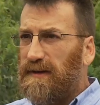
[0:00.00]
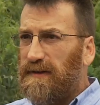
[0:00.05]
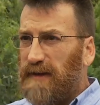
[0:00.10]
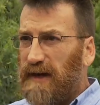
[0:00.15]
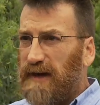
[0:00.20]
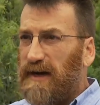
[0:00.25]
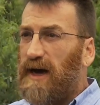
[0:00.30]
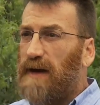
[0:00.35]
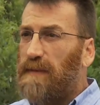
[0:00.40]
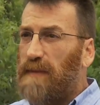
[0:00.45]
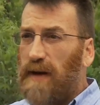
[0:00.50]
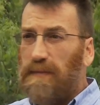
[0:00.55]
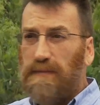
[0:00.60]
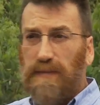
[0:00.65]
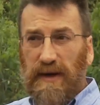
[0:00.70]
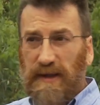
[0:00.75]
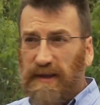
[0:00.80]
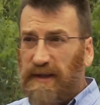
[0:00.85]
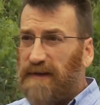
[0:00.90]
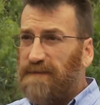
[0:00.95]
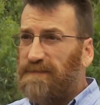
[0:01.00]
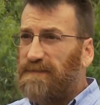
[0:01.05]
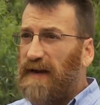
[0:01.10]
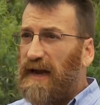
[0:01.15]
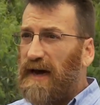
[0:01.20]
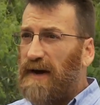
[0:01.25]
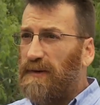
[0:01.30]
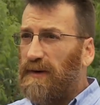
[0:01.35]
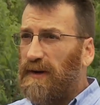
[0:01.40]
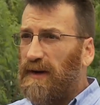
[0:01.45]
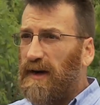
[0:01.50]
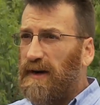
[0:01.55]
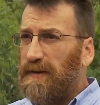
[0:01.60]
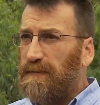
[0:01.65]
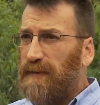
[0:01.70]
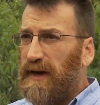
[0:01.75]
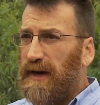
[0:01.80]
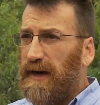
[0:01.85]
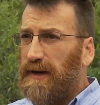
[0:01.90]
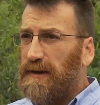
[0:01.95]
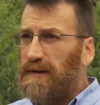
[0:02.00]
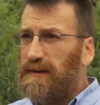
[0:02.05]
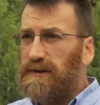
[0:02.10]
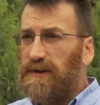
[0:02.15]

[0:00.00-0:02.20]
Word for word: they come up and they flower like mad.